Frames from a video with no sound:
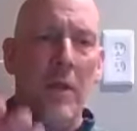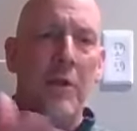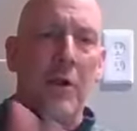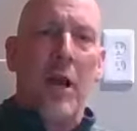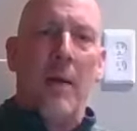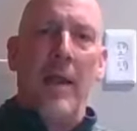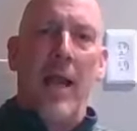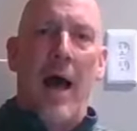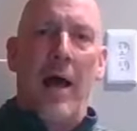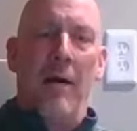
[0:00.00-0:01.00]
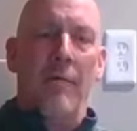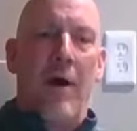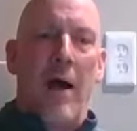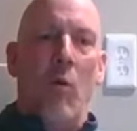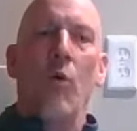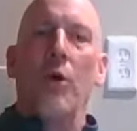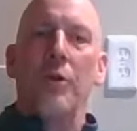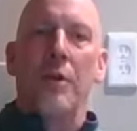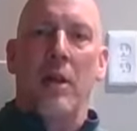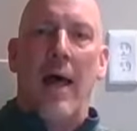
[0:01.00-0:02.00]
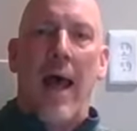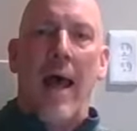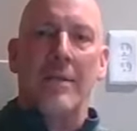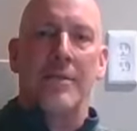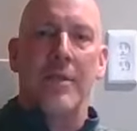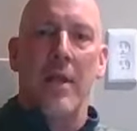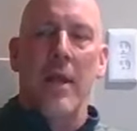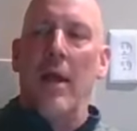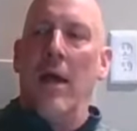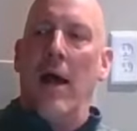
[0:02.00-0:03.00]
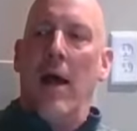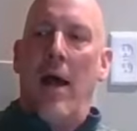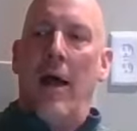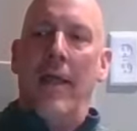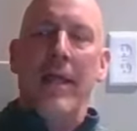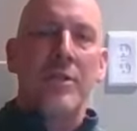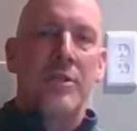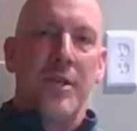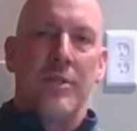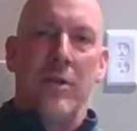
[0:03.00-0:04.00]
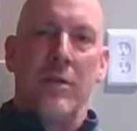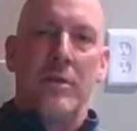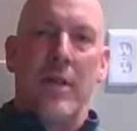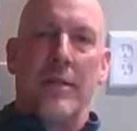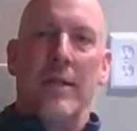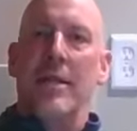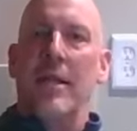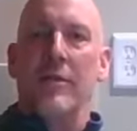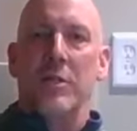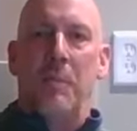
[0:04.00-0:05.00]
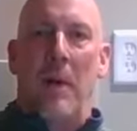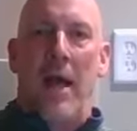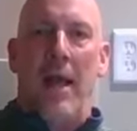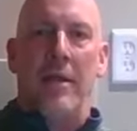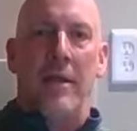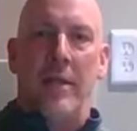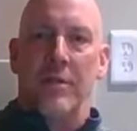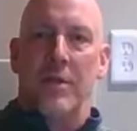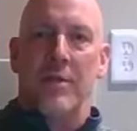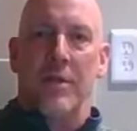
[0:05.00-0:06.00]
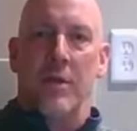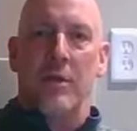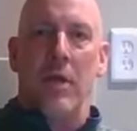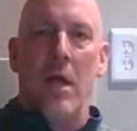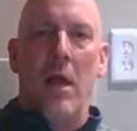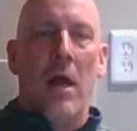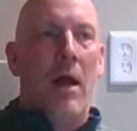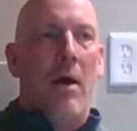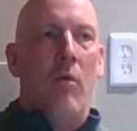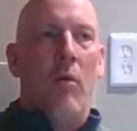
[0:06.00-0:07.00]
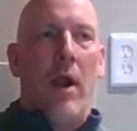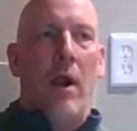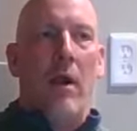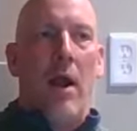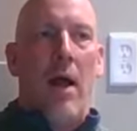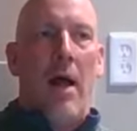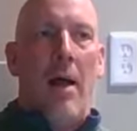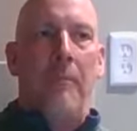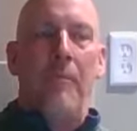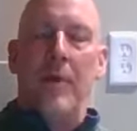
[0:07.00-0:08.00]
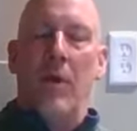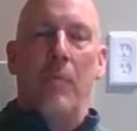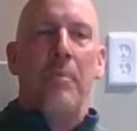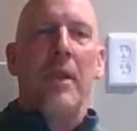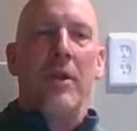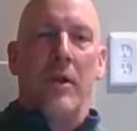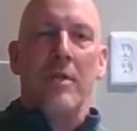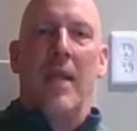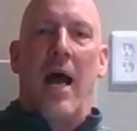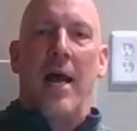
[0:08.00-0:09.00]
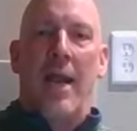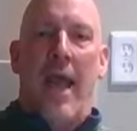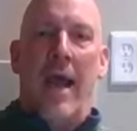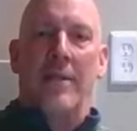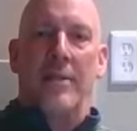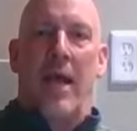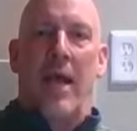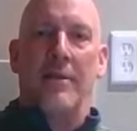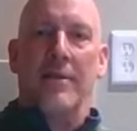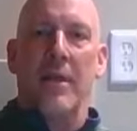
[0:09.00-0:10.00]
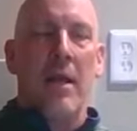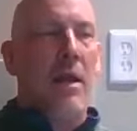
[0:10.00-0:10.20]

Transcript: they're coming out of uh, world class uh, institutes like the Dikul Spine Institute where uh, you know Peter has gotten access